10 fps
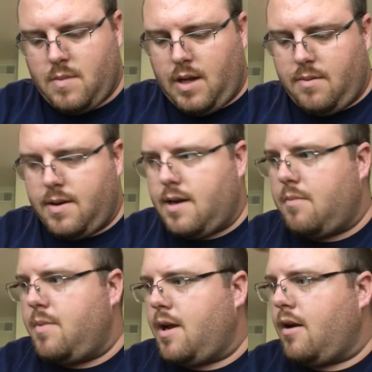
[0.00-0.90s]
I'm gonna get a
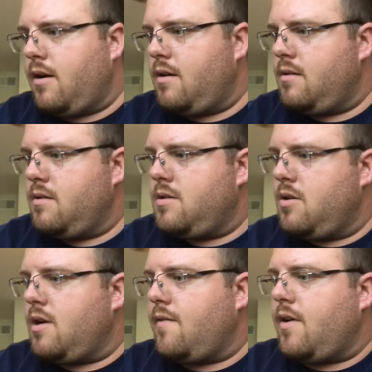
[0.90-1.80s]
bigger
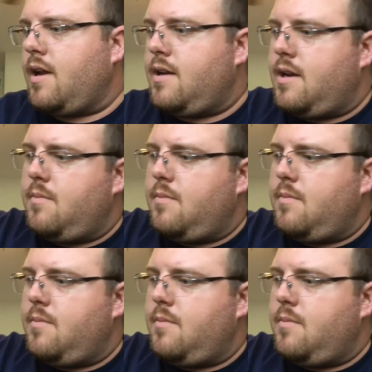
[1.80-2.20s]
screwdriver end to